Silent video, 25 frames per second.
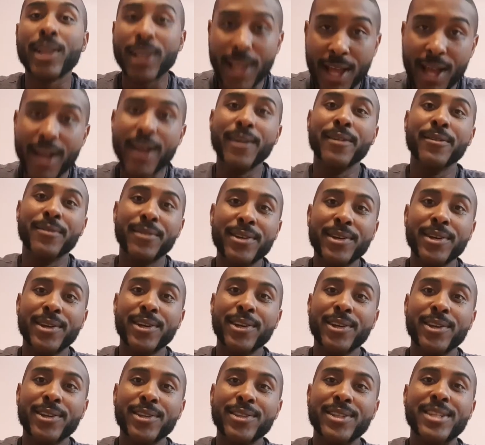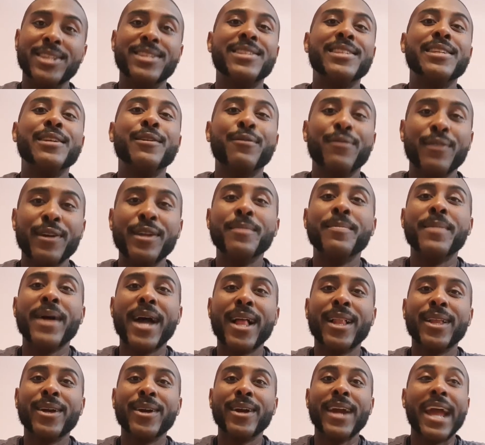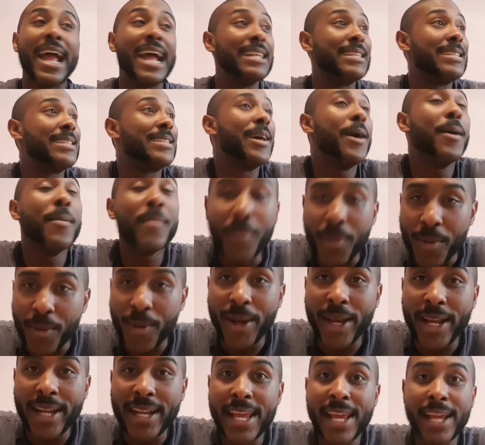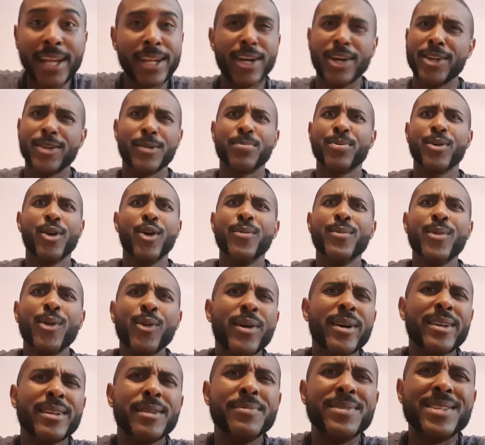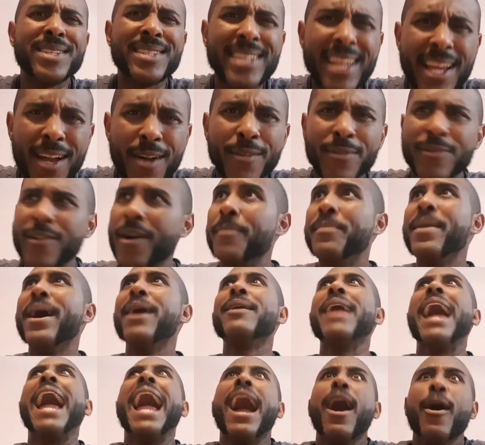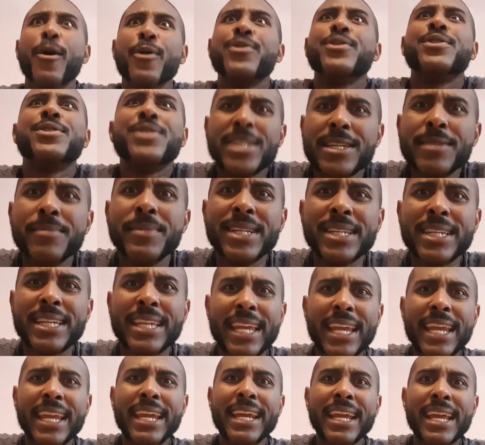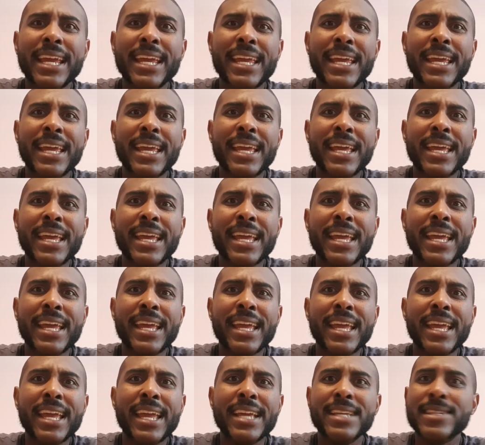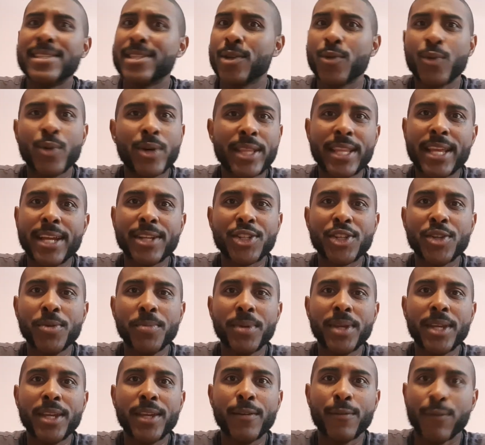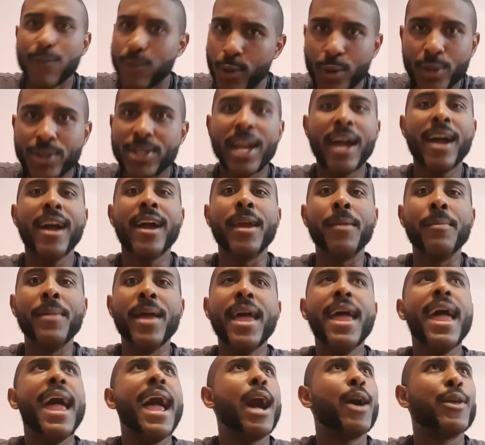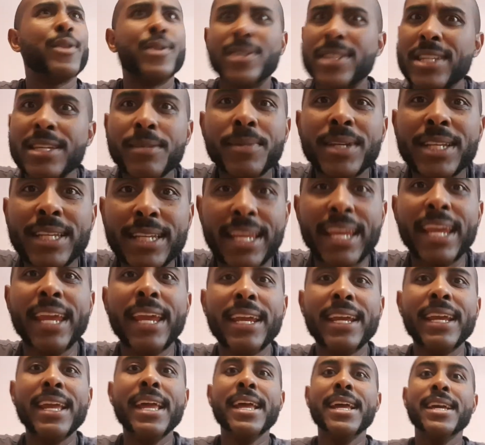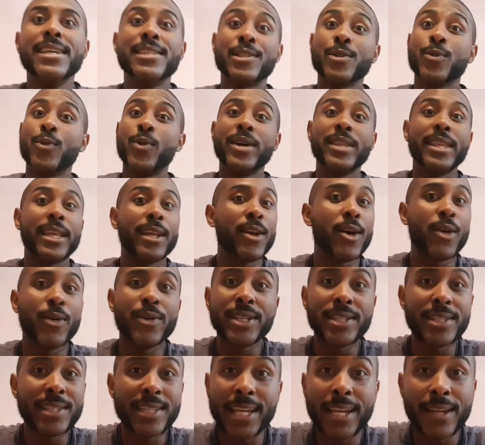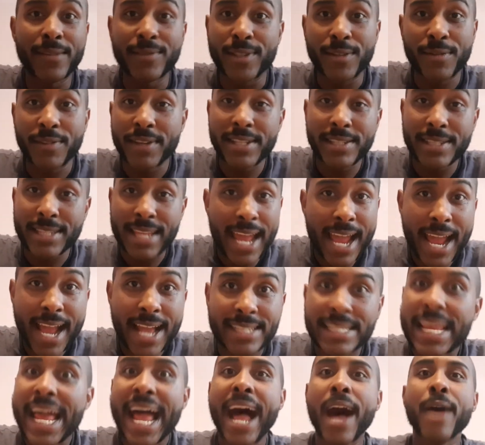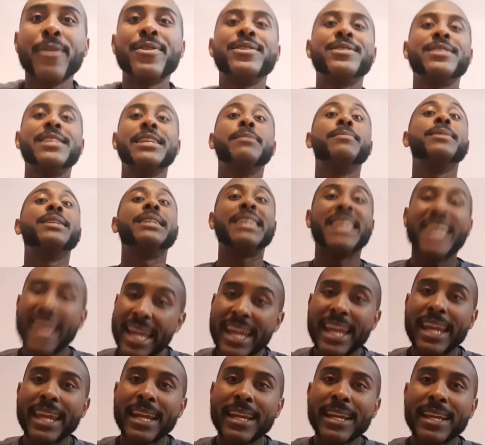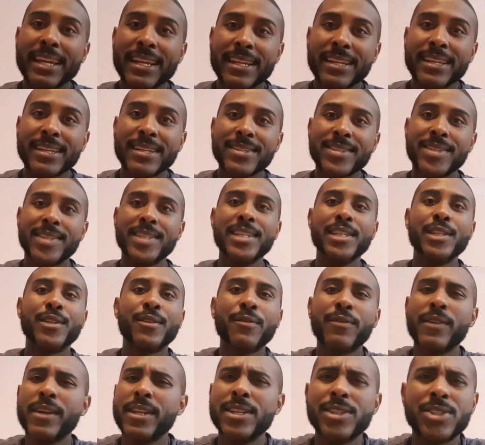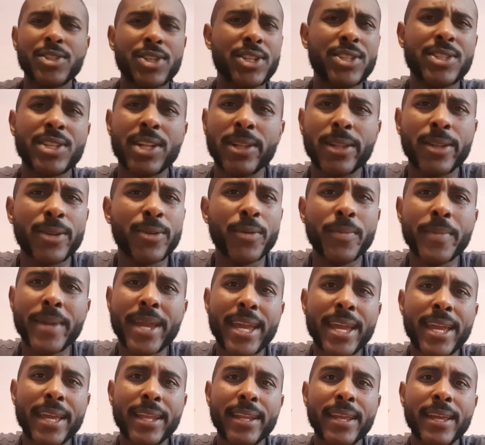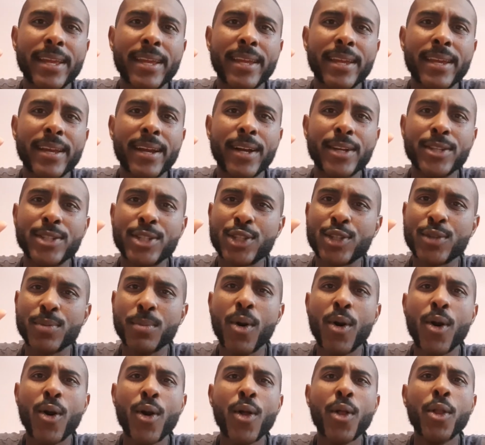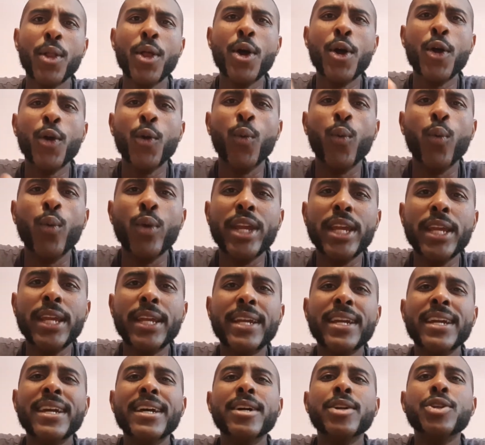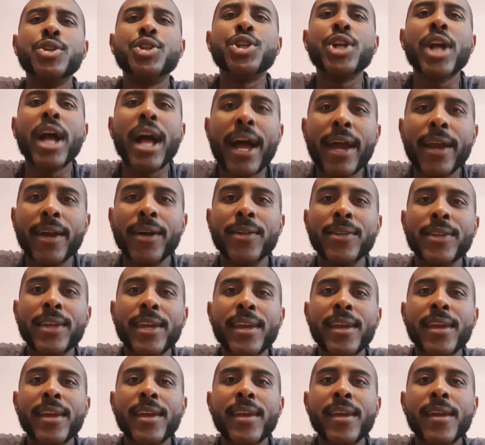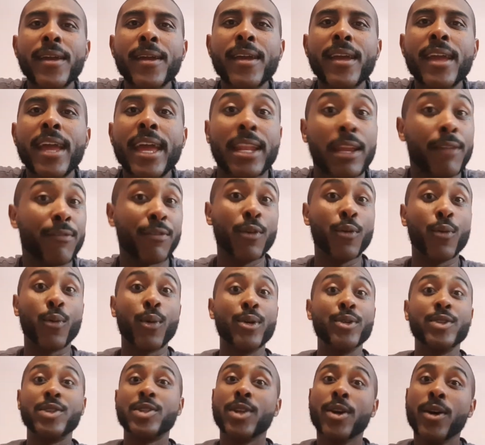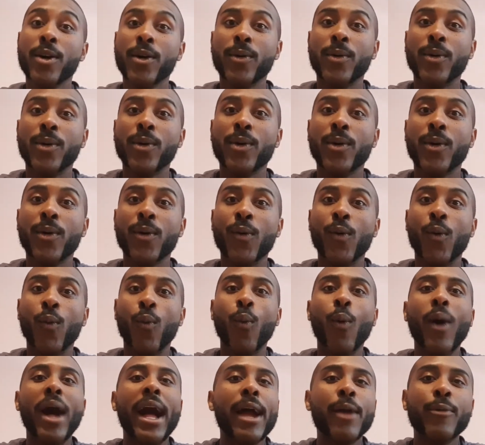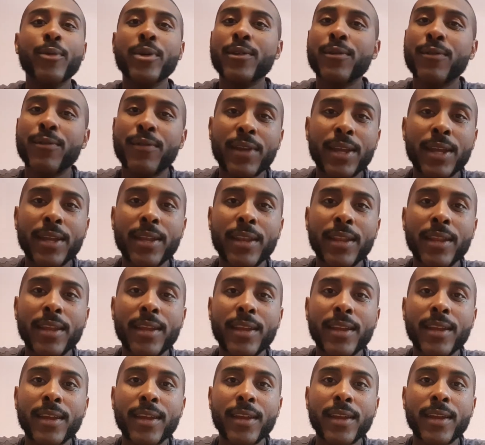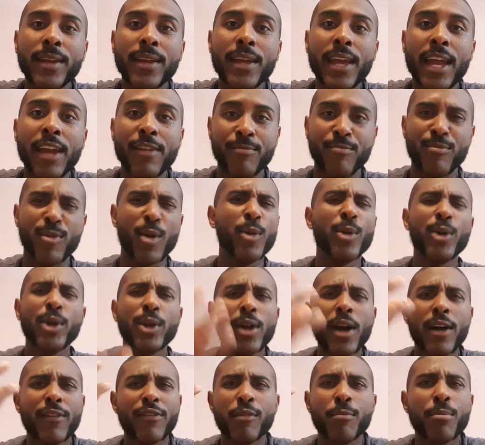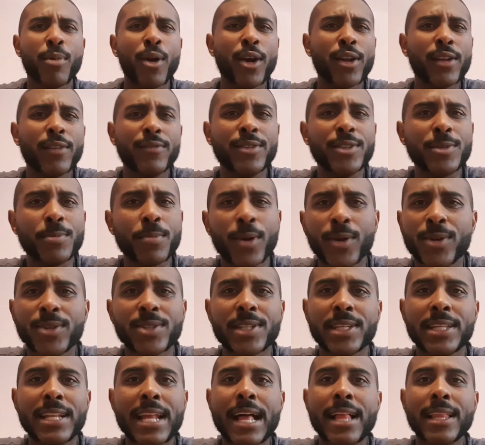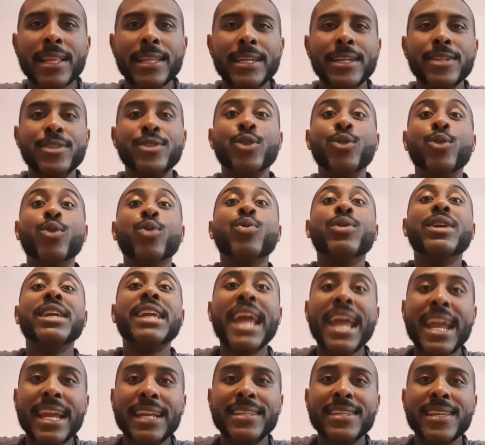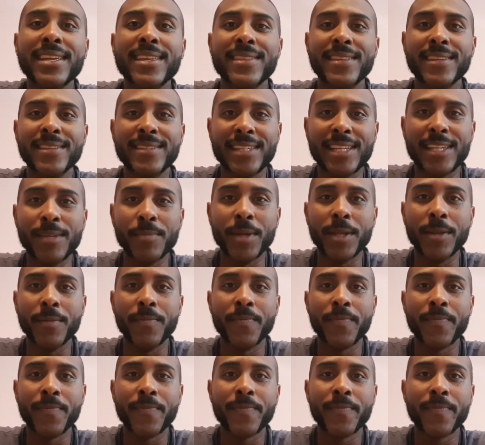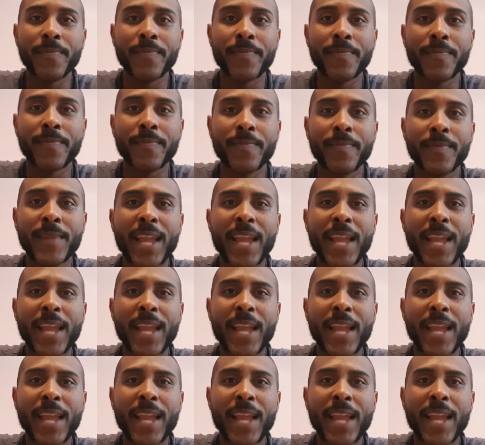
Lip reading: I would love to see Finn Balor at some point cut a promo on himself about how the Demon King is the one that should be full-time, how the Demon King is the one that always saves Finn's ass, how the Demon King sees Finn as just a little man, a small, weak child. And if it weren't so, why would Finn have broken off a part of his personality to create the demon?